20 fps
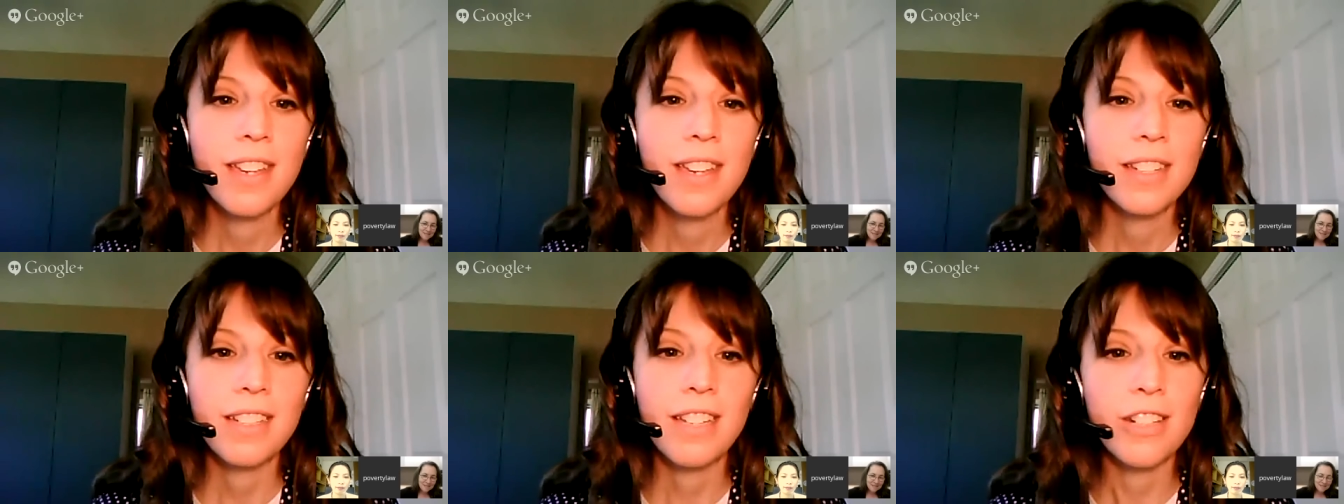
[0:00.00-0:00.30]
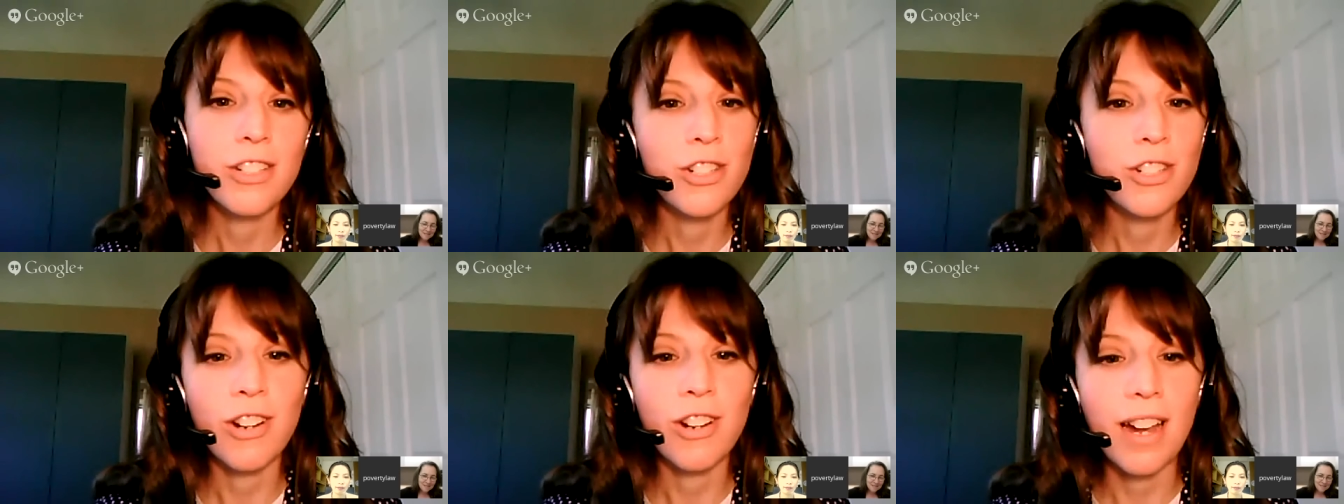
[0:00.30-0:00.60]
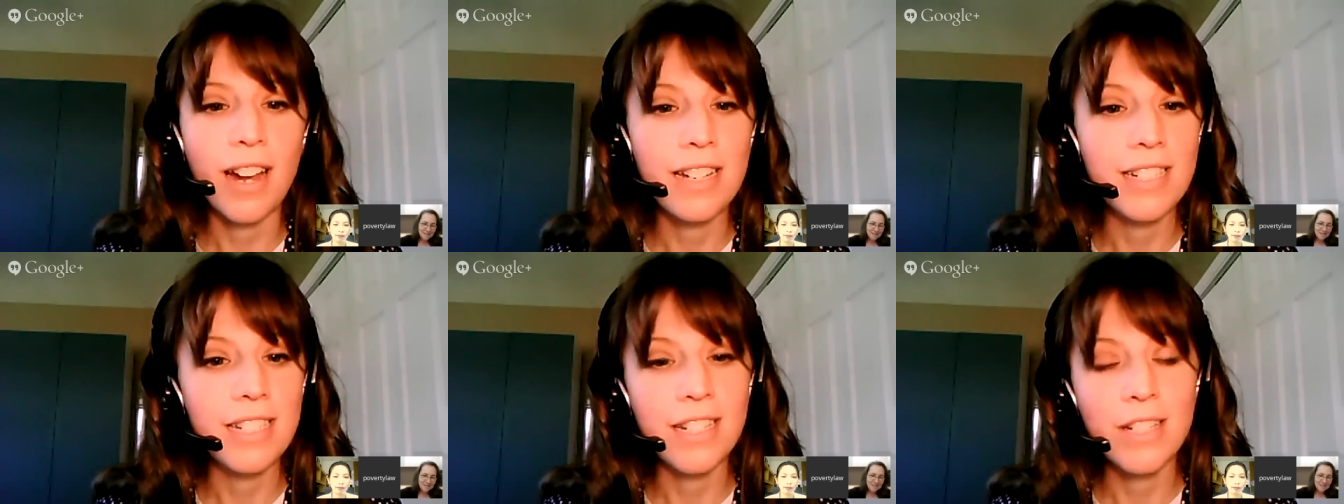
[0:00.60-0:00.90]
get your
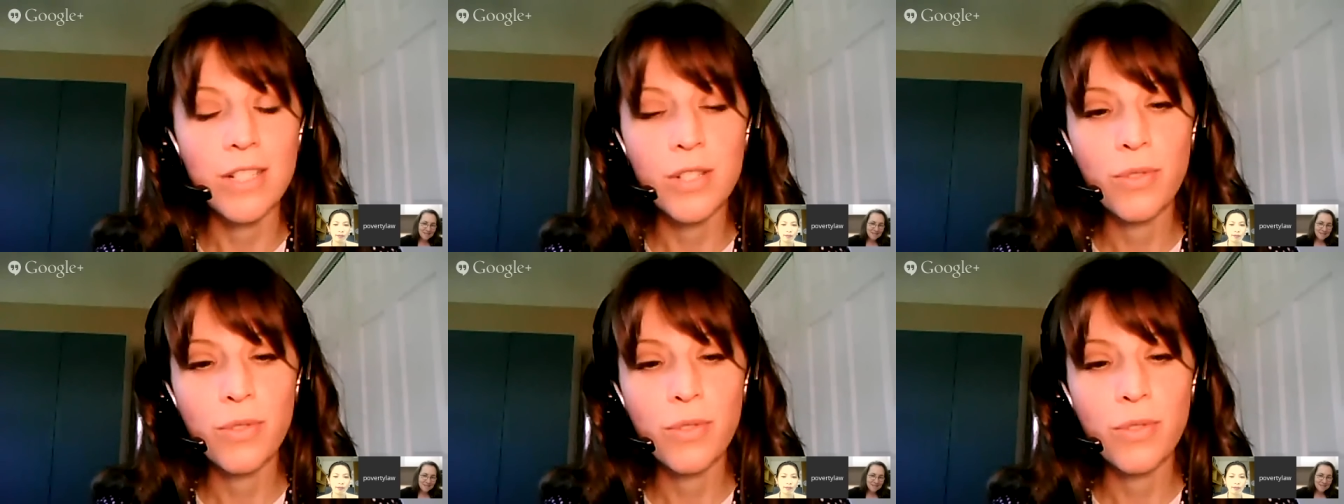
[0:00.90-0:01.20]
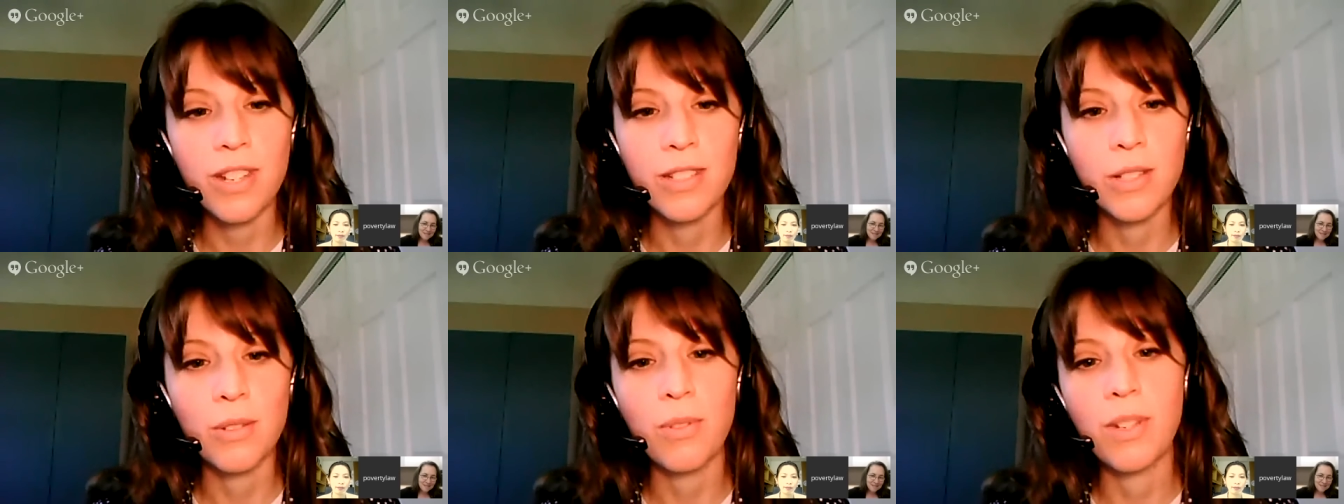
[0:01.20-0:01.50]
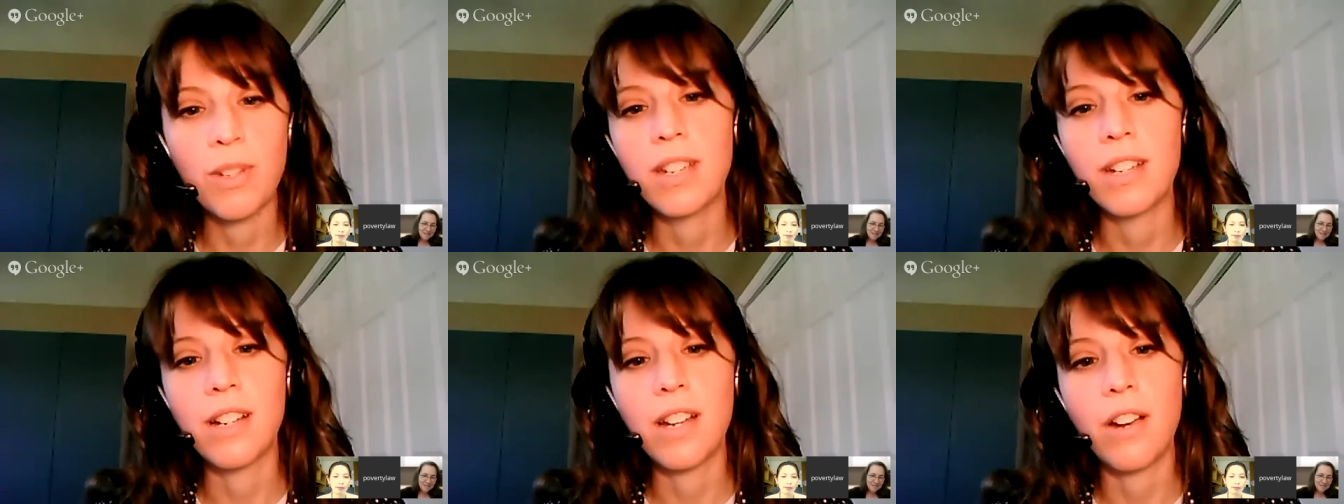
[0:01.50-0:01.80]
ideas for things that we
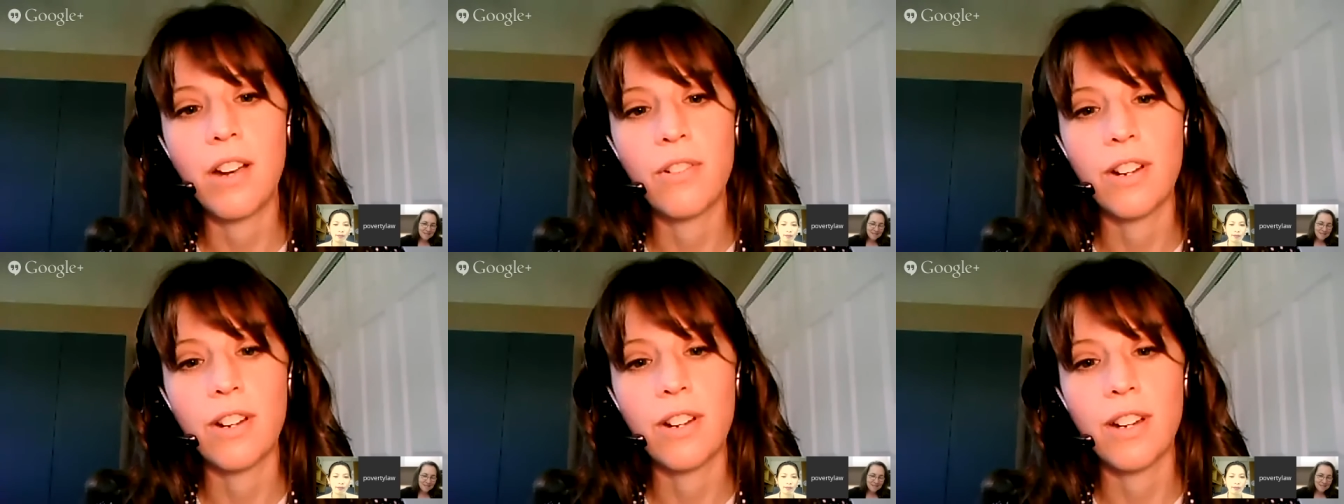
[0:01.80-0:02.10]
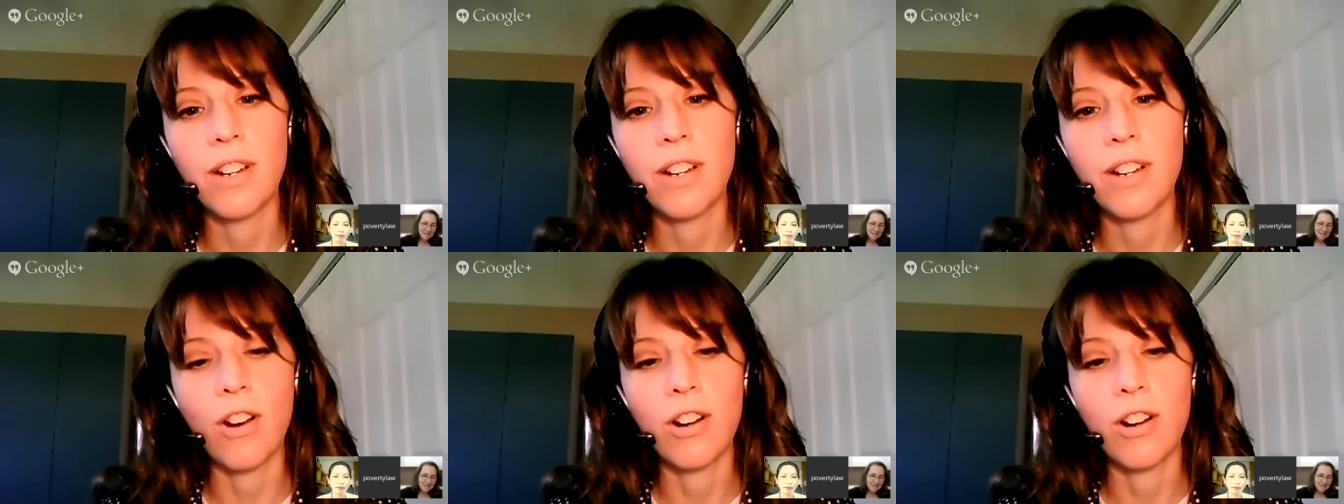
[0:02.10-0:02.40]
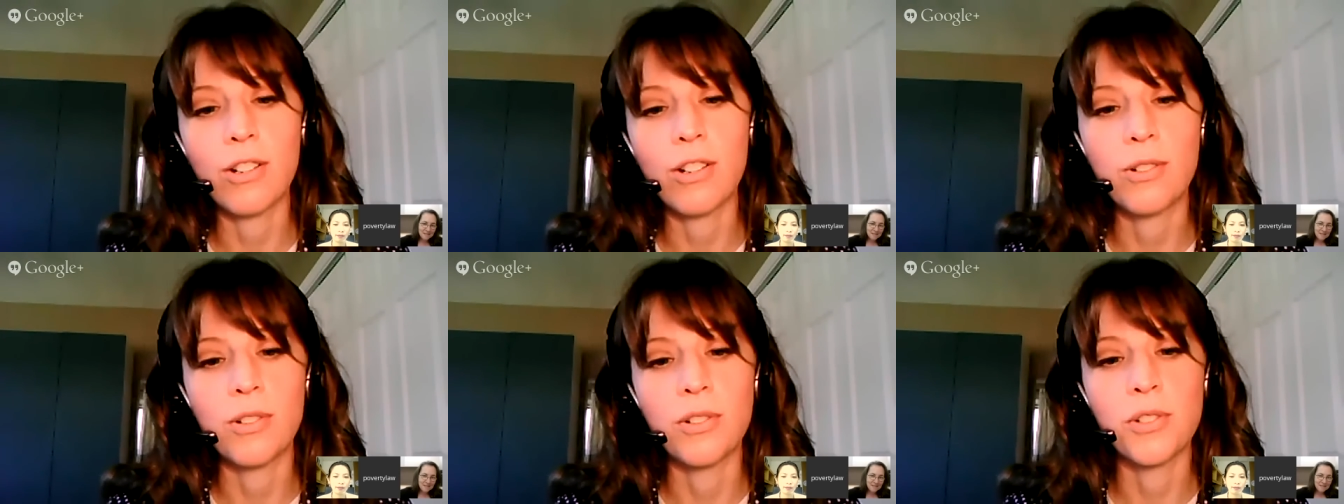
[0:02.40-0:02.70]
could cover in our
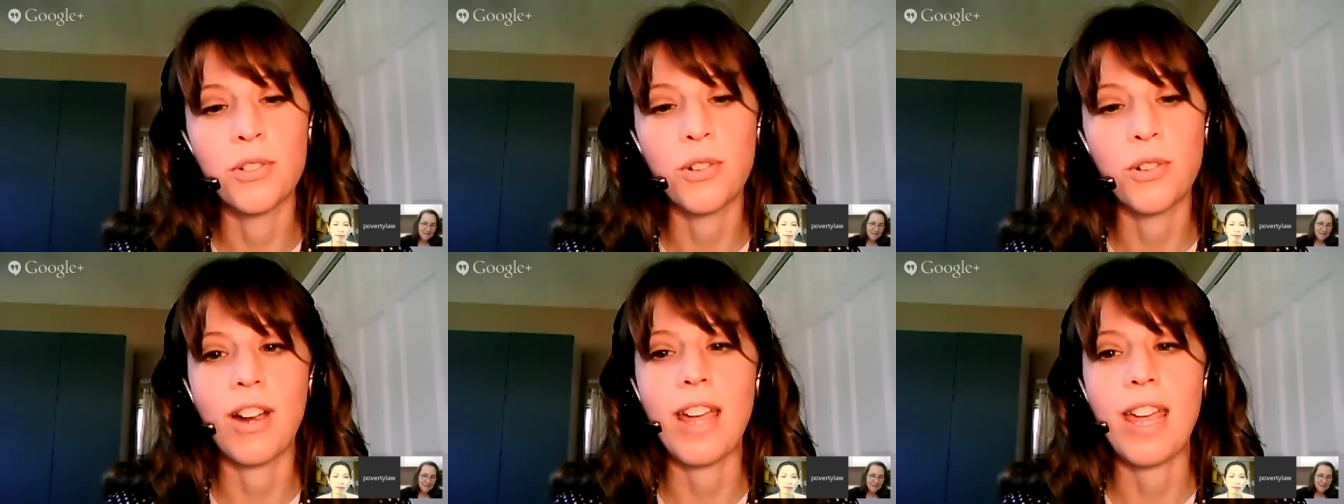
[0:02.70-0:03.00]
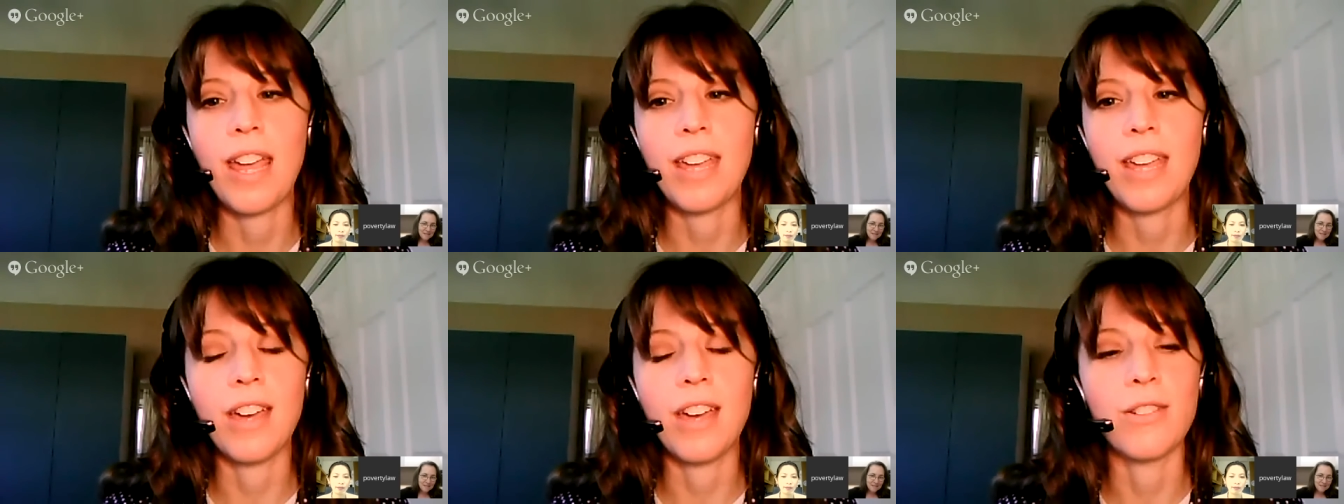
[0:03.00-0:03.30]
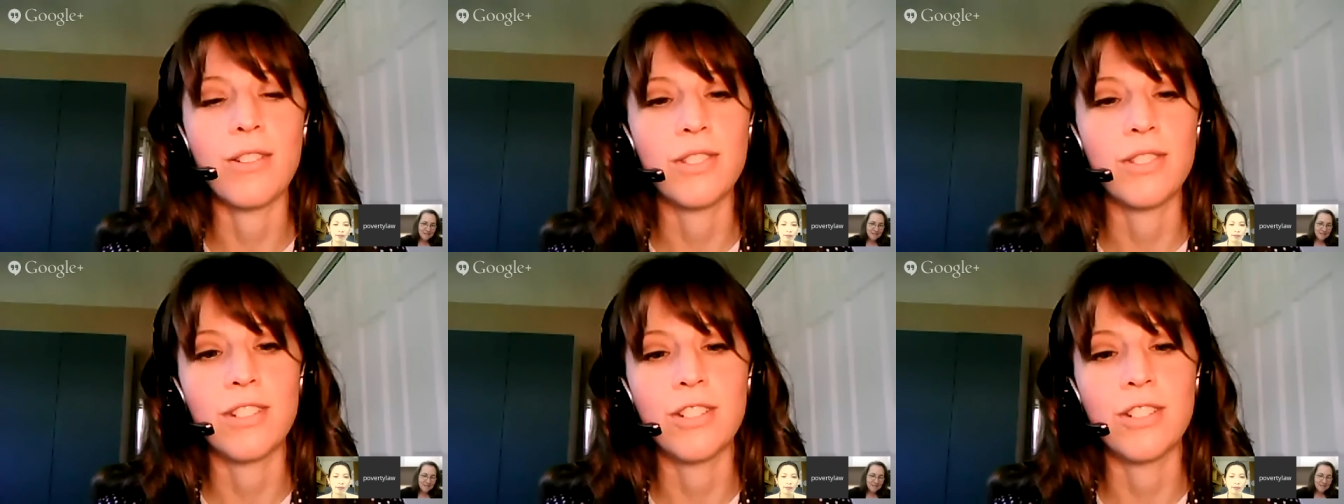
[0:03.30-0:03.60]
articles or our
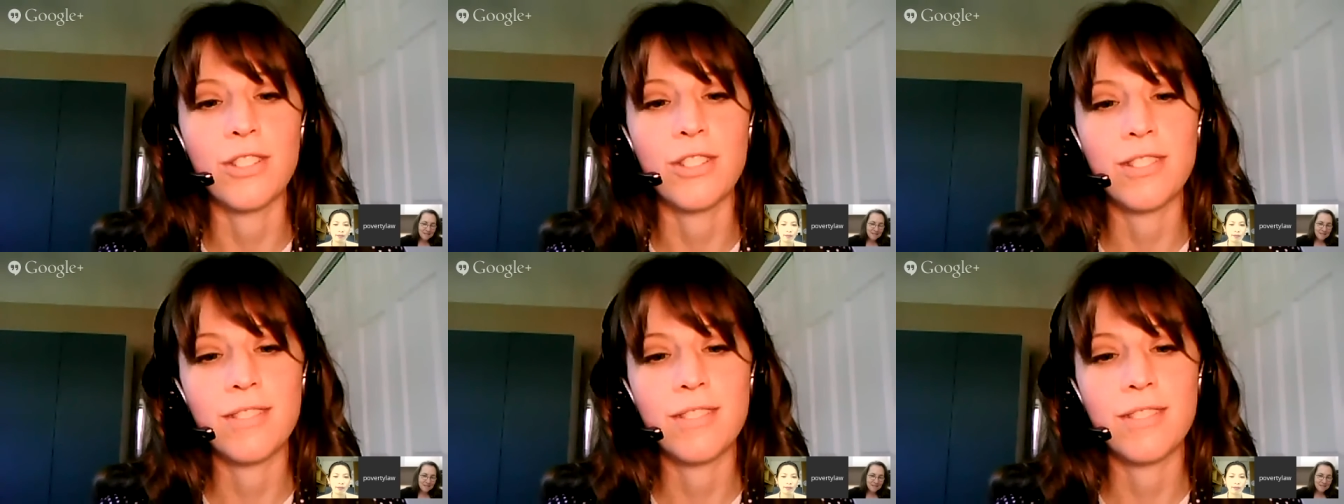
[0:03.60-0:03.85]
Hangouts, and just